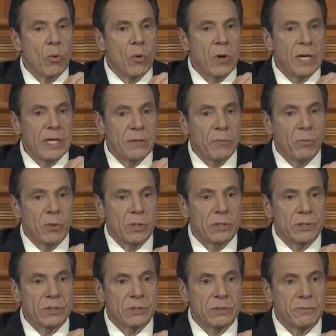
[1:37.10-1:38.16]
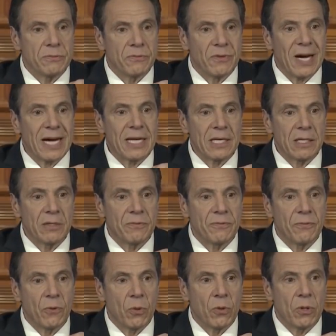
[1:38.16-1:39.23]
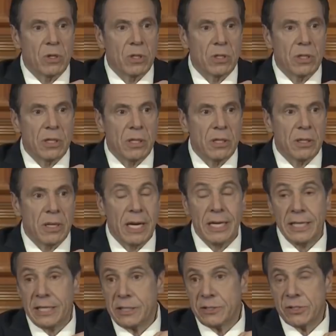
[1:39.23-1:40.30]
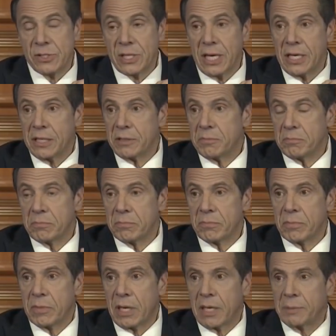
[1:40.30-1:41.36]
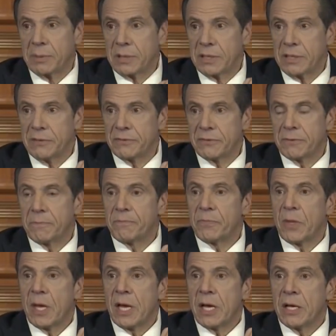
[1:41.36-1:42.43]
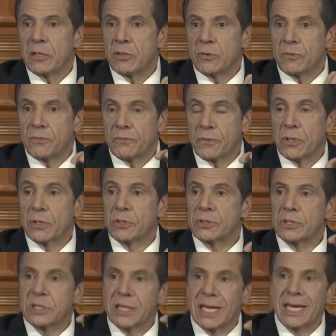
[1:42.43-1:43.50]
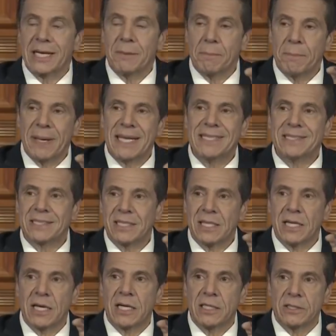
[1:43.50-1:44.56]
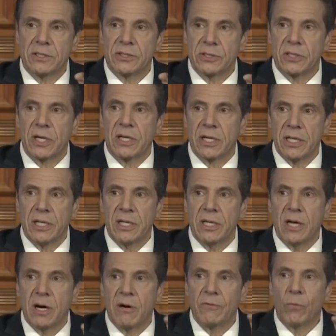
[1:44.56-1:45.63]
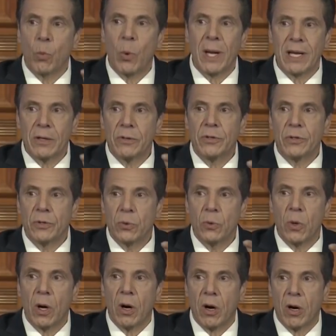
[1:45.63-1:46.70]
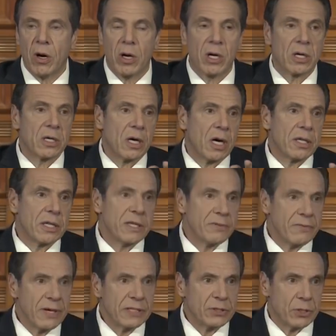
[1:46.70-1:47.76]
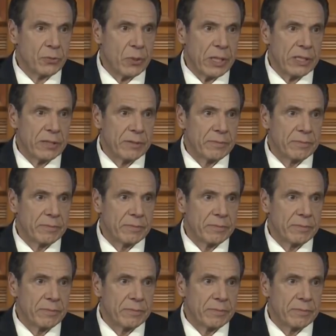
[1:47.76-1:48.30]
It was vital for any state, I believe, to first get a baseline study of where you are on the infection rate.